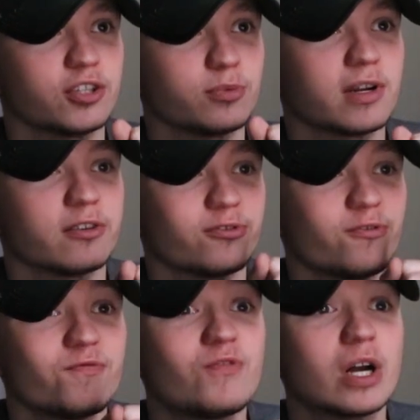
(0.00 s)
and you better...
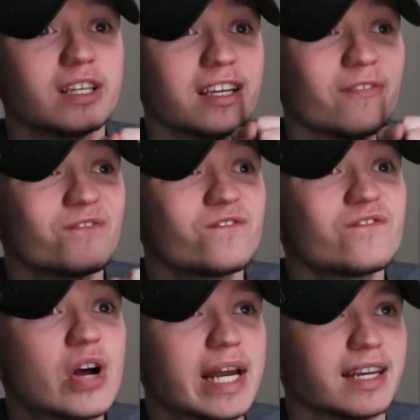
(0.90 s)
fucking
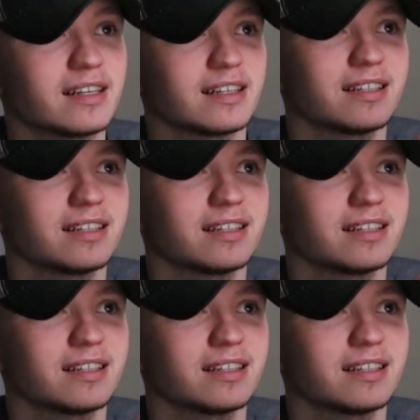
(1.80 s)
fight.